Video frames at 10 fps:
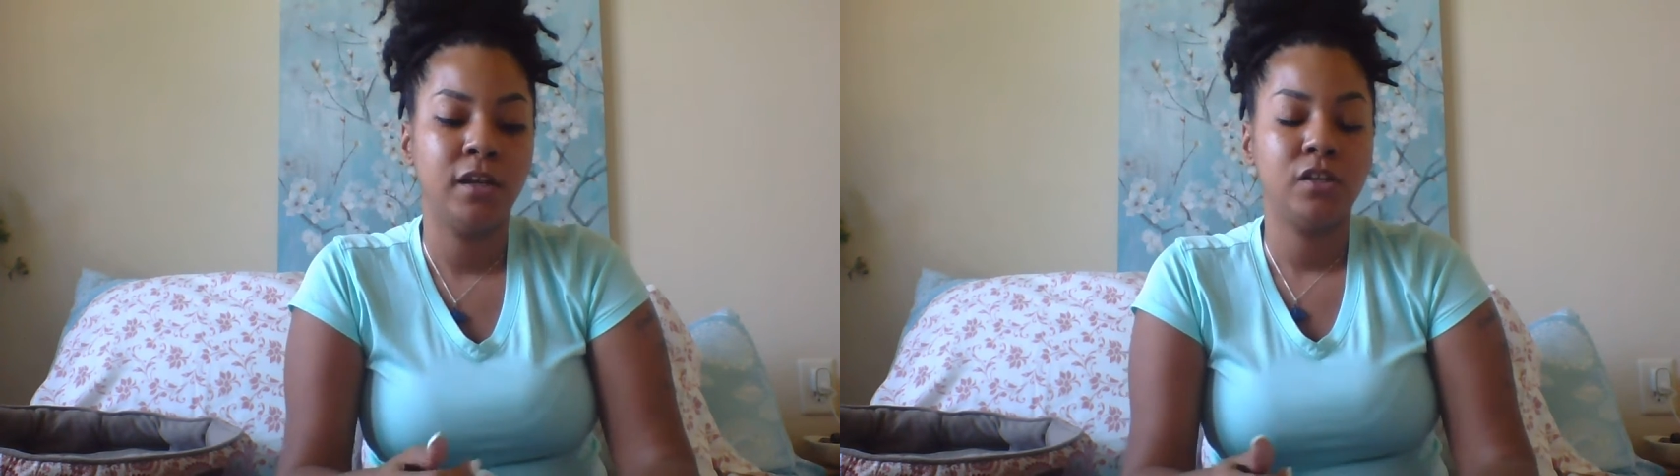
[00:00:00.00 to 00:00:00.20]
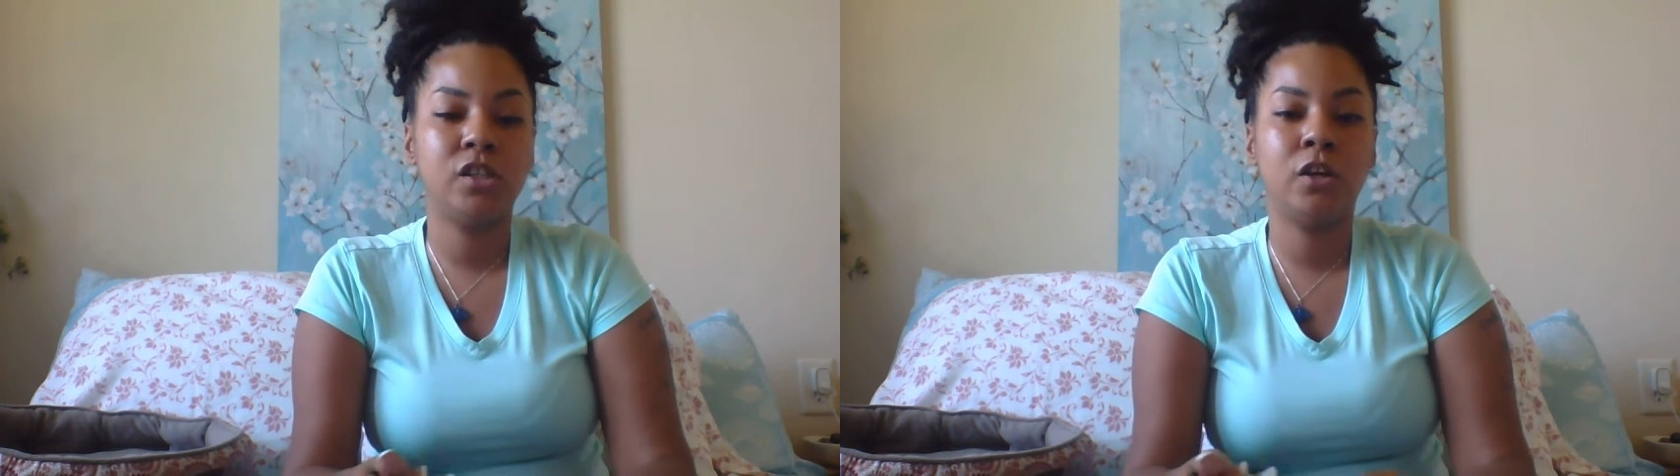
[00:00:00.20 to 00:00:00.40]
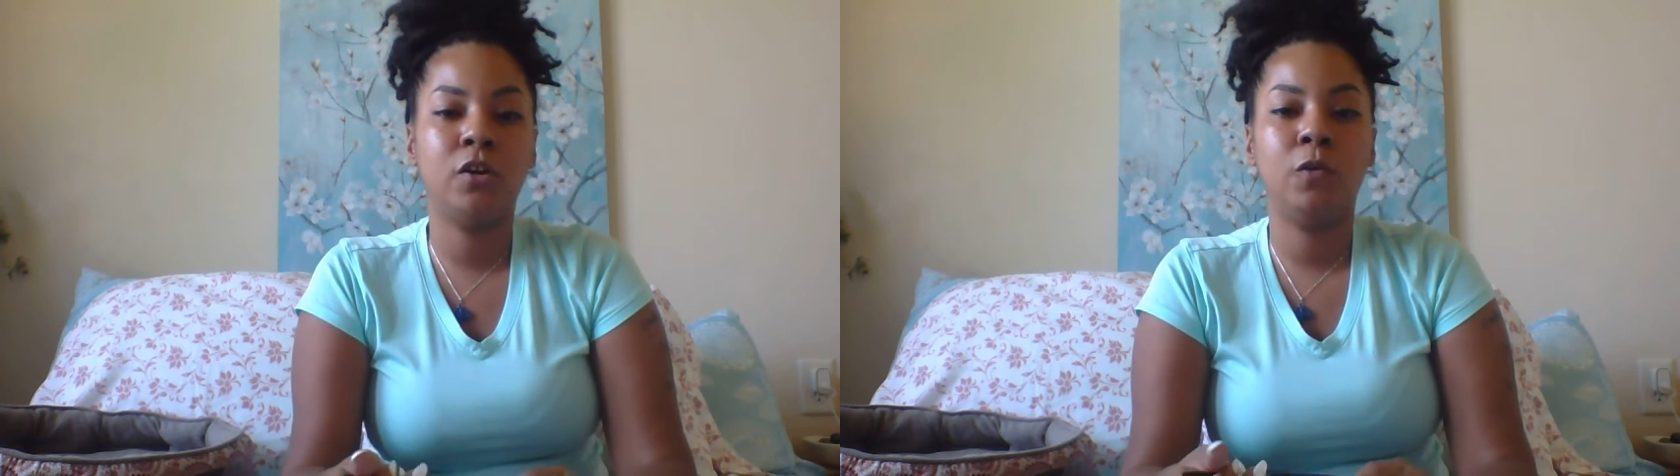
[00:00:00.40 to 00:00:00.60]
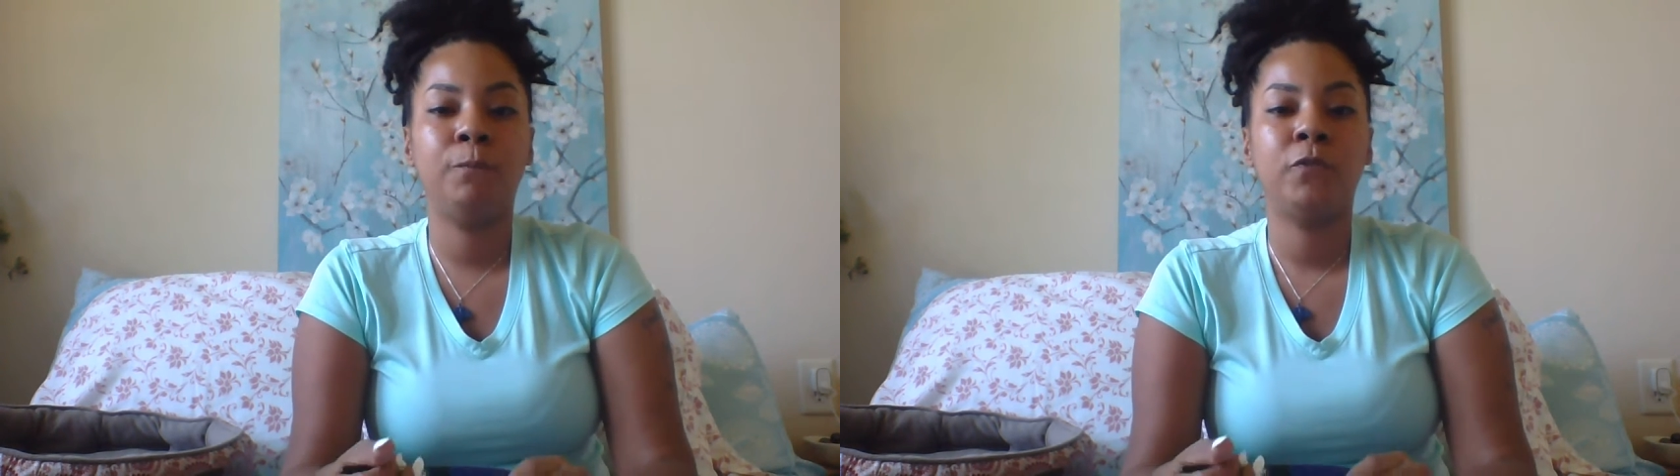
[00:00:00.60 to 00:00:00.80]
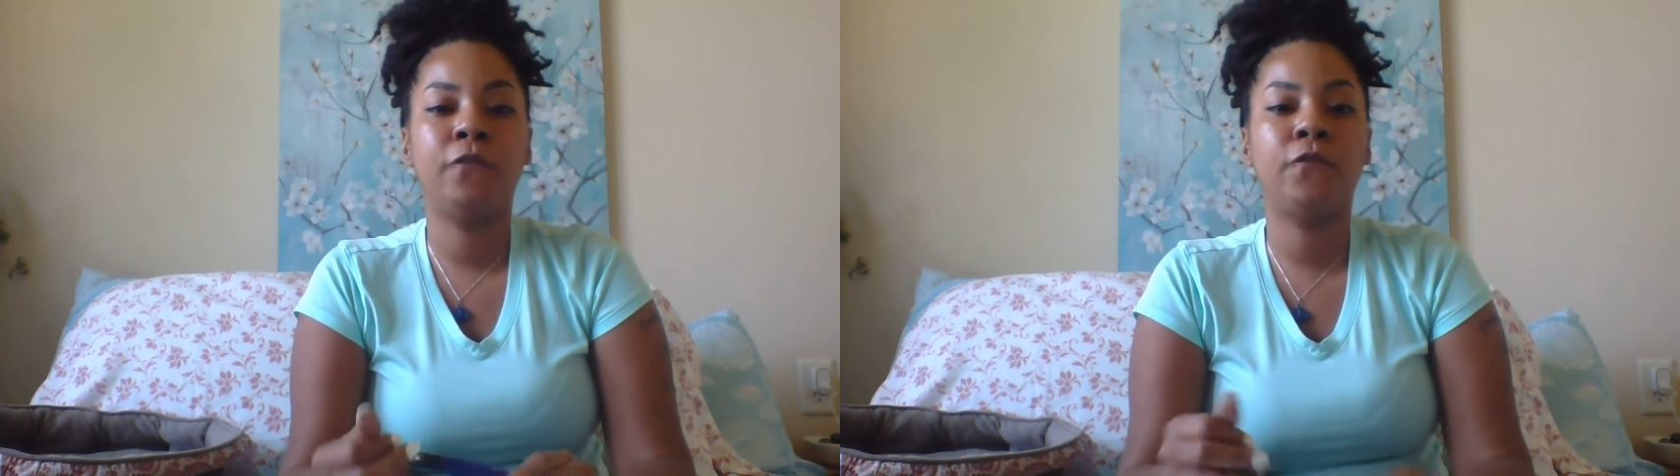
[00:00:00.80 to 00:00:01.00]
So
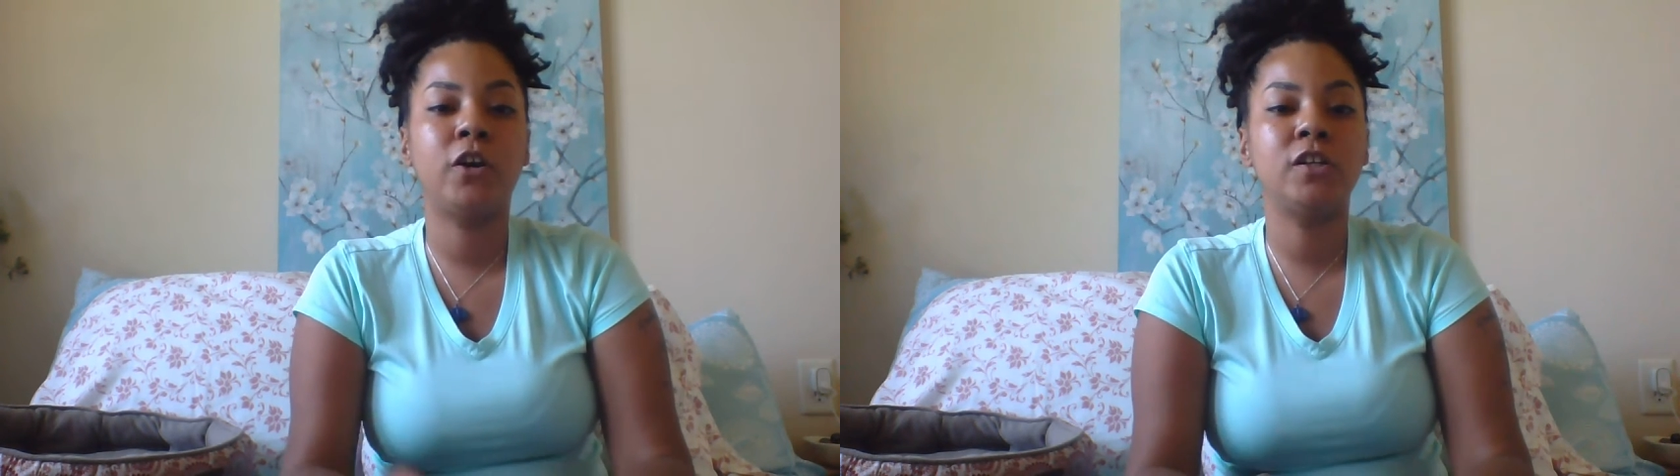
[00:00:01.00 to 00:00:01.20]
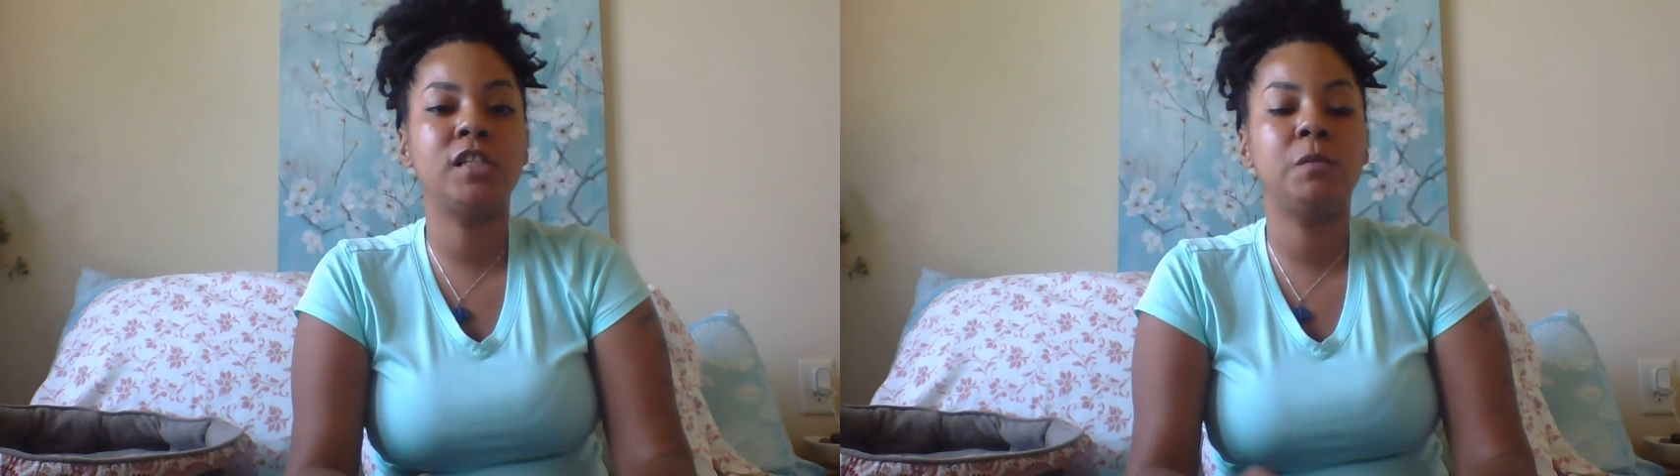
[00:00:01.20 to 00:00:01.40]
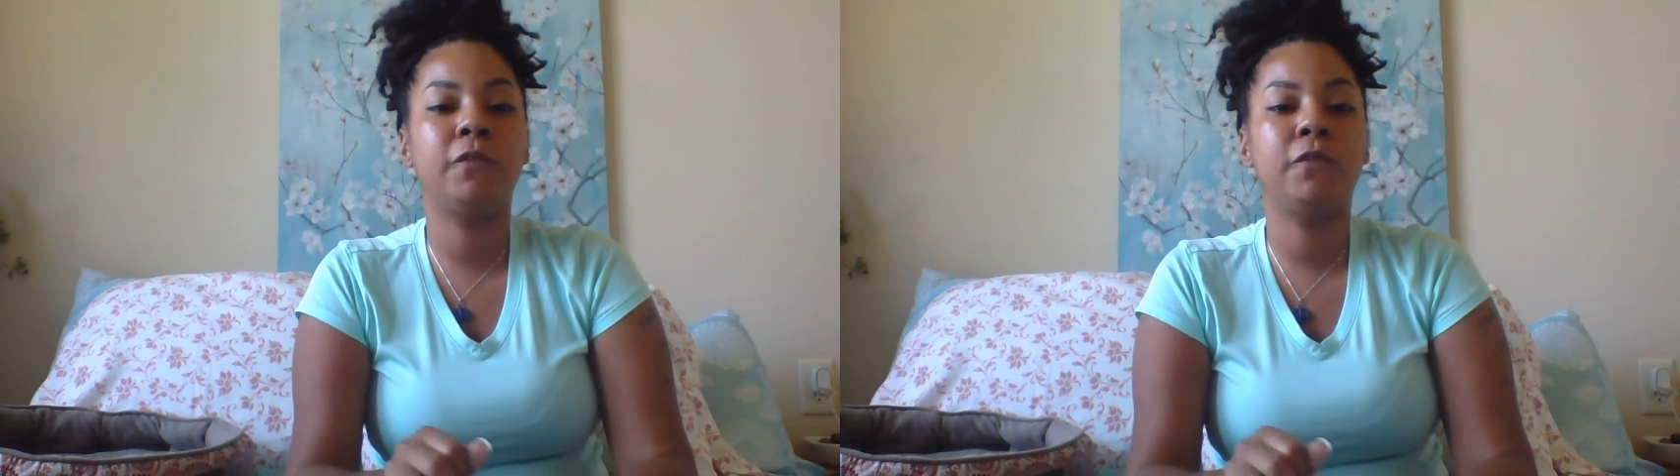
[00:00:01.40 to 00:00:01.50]
first,